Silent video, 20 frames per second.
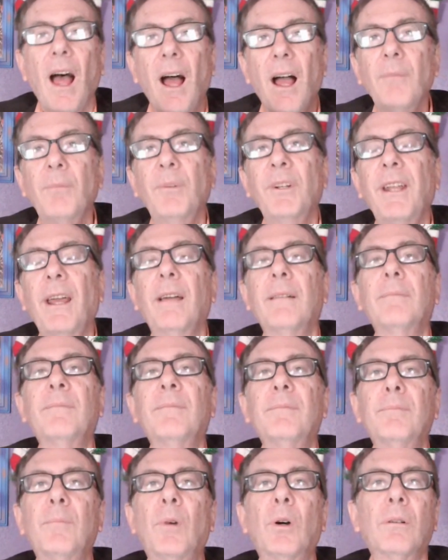I would
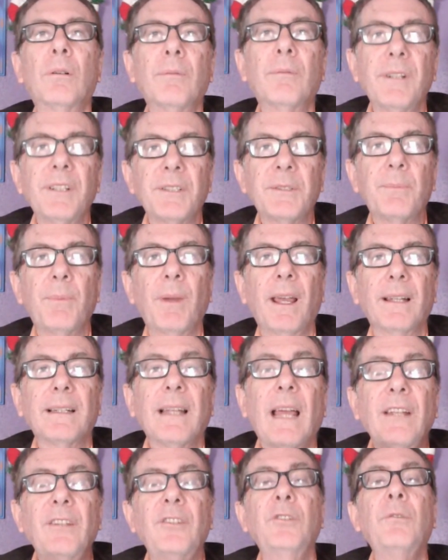have more respect.
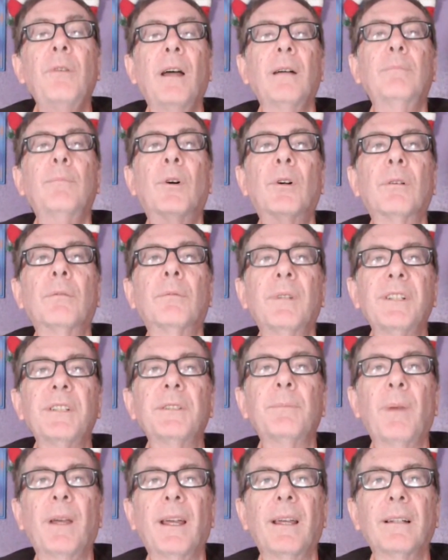I do have more
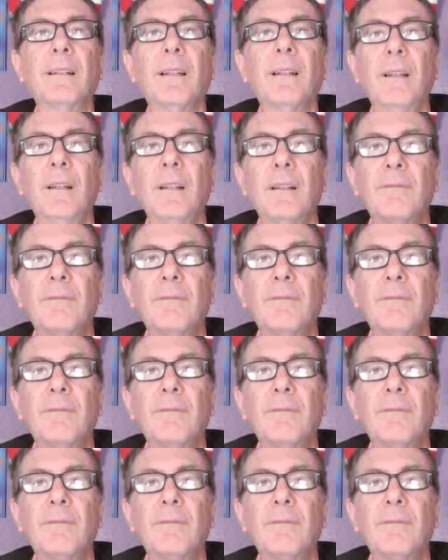respect